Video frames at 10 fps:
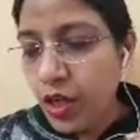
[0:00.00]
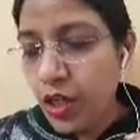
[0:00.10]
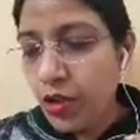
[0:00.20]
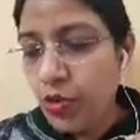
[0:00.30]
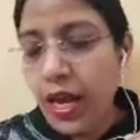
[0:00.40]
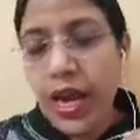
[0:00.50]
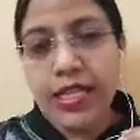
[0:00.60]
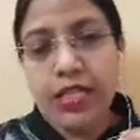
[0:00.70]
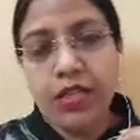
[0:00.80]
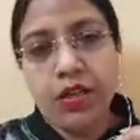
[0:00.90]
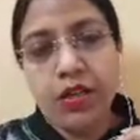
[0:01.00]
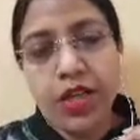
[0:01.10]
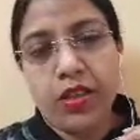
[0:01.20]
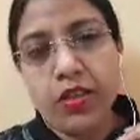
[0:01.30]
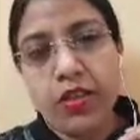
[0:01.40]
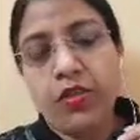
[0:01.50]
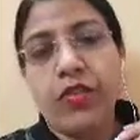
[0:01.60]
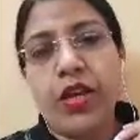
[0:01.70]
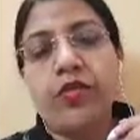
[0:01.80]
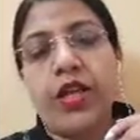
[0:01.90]
as in the we have
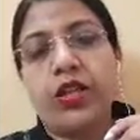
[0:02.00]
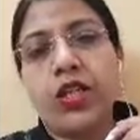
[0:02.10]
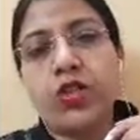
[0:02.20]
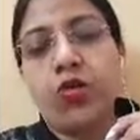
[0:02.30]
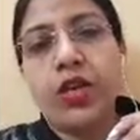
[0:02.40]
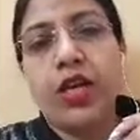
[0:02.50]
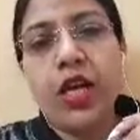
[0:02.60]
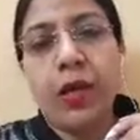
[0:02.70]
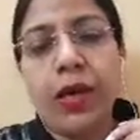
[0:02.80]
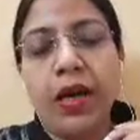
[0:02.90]
read the story above,